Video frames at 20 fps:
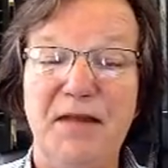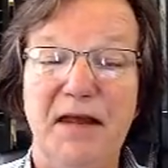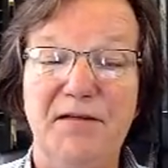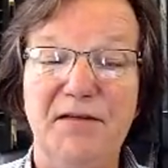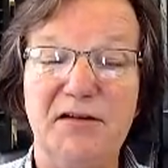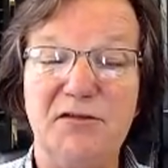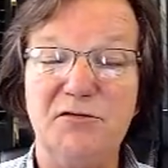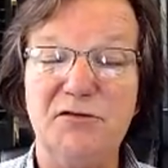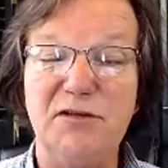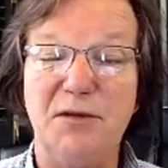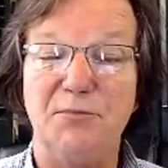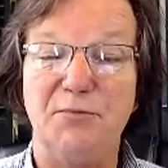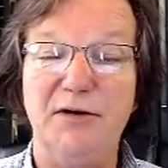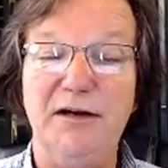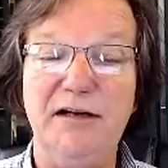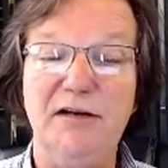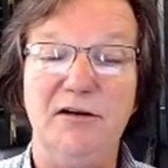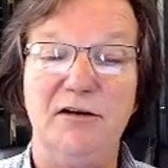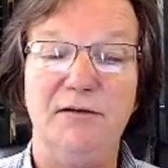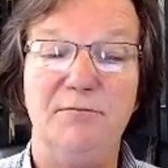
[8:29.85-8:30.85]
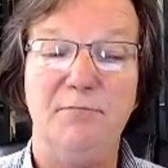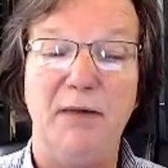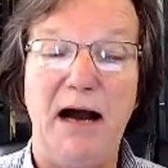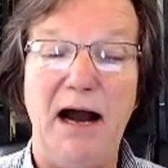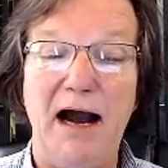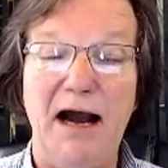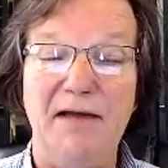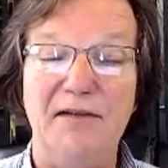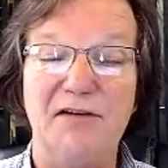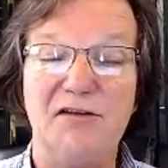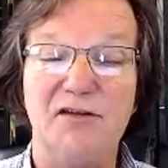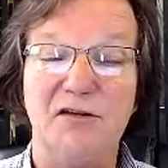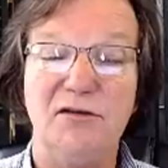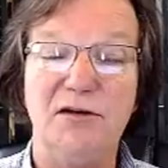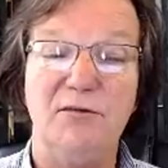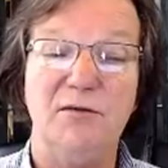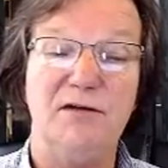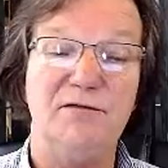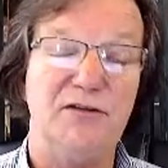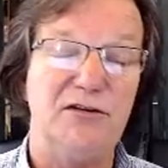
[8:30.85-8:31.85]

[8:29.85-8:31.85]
And this was a pretty good buy. This only went for